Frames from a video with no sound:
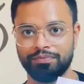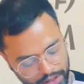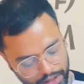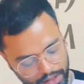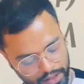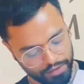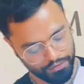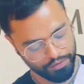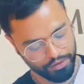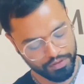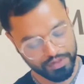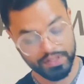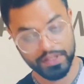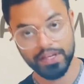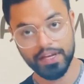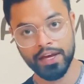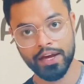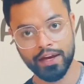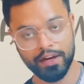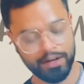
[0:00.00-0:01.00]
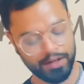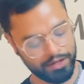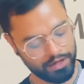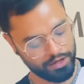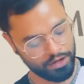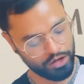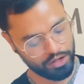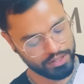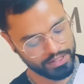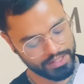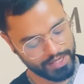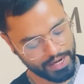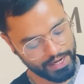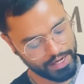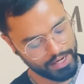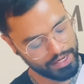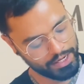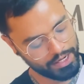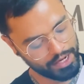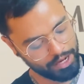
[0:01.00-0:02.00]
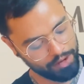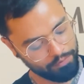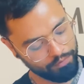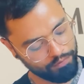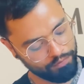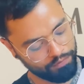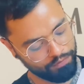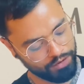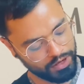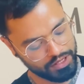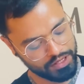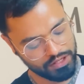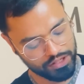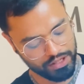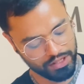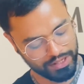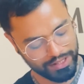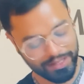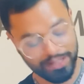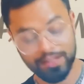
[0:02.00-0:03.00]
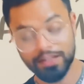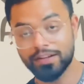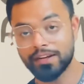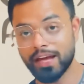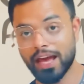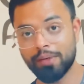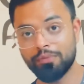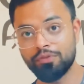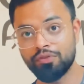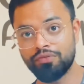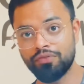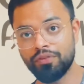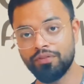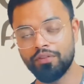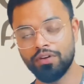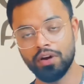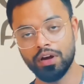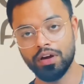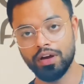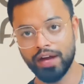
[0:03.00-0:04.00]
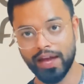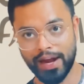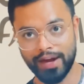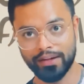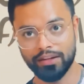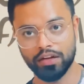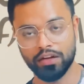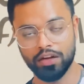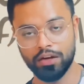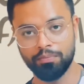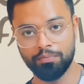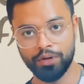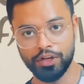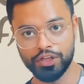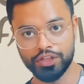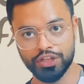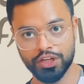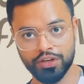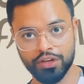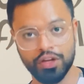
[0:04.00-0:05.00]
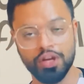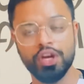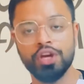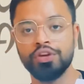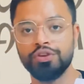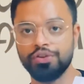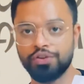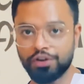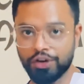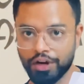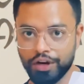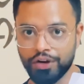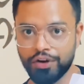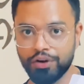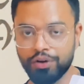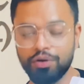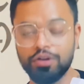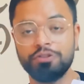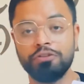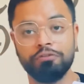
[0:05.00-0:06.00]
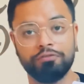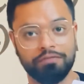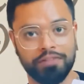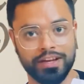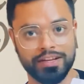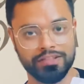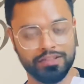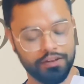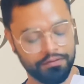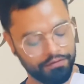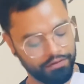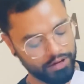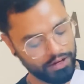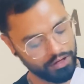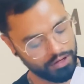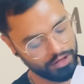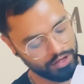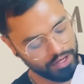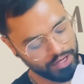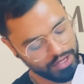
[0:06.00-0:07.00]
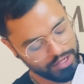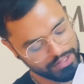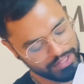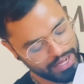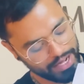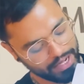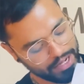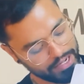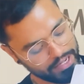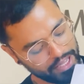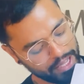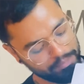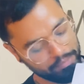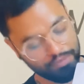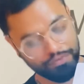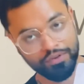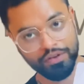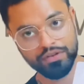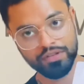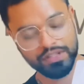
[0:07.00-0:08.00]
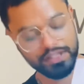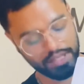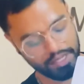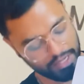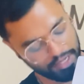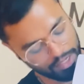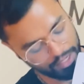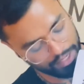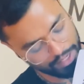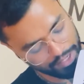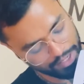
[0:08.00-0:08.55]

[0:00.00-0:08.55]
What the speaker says: If you see here on second time, first time you had the compulsion, you control, you face the fear. Second time, if you see